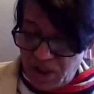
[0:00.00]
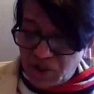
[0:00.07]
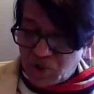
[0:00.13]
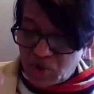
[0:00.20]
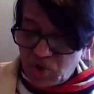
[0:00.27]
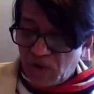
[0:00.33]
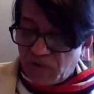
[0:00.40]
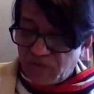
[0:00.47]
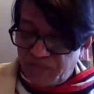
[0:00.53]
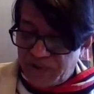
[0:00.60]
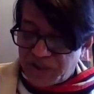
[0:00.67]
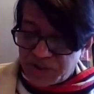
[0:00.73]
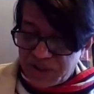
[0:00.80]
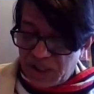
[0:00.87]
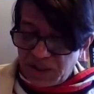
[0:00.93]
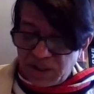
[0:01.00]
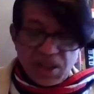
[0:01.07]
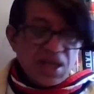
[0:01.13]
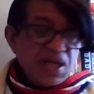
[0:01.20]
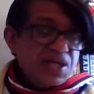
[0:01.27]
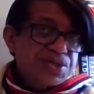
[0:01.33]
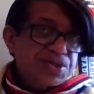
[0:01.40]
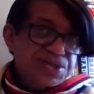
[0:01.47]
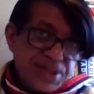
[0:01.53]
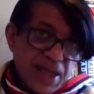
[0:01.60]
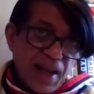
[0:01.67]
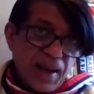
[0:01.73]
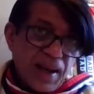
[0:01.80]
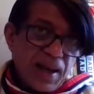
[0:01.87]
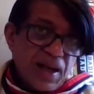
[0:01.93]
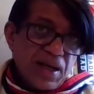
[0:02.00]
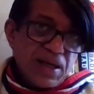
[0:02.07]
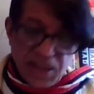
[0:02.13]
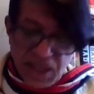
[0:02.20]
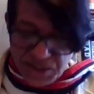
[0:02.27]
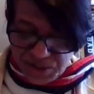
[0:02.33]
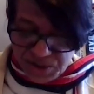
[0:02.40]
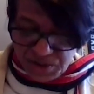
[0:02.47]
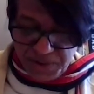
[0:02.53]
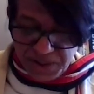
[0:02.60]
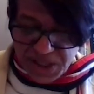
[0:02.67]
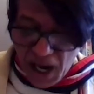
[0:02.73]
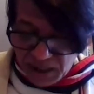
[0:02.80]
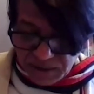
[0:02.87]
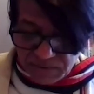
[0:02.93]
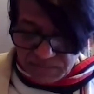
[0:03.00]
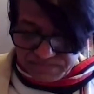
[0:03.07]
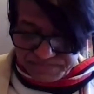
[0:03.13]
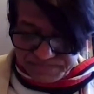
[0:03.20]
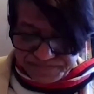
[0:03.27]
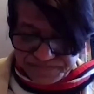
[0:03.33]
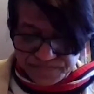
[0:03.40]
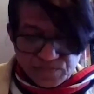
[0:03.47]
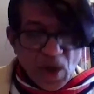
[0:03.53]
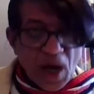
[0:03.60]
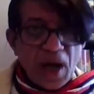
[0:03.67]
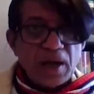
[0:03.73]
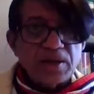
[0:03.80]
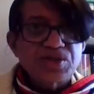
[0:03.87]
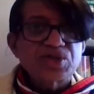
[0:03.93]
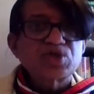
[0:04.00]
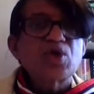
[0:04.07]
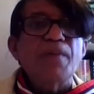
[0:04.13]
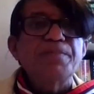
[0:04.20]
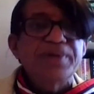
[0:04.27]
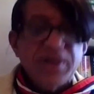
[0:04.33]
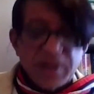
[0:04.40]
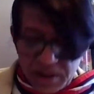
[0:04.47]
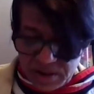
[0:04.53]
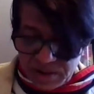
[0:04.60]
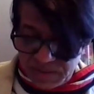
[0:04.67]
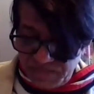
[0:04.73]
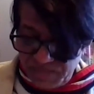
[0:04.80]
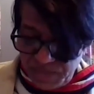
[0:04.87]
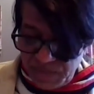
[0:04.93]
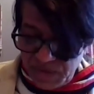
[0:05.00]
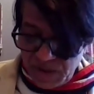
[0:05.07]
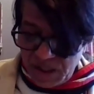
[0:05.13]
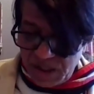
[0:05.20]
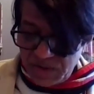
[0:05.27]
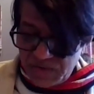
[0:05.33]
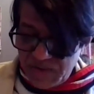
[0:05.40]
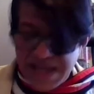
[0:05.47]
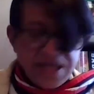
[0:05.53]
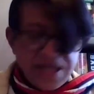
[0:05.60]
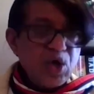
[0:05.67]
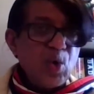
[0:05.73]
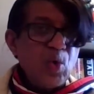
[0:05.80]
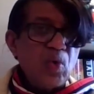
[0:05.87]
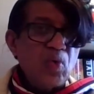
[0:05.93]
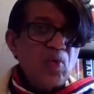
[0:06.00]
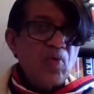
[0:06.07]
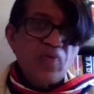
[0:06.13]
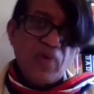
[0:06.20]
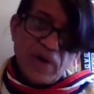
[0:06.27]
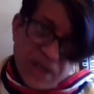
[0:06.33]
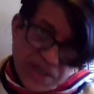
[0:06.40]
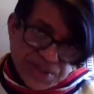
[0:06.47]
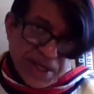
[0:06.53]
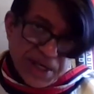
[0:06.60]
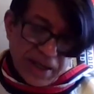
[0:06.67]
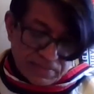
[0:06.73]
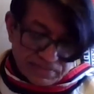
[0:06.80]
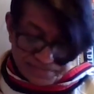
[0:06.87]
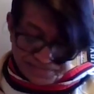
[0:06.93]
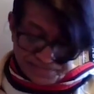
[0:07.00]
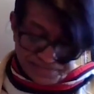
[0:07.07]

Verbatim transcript: on his short fiction still needs to be done. I'll stop here. Thank you for listening.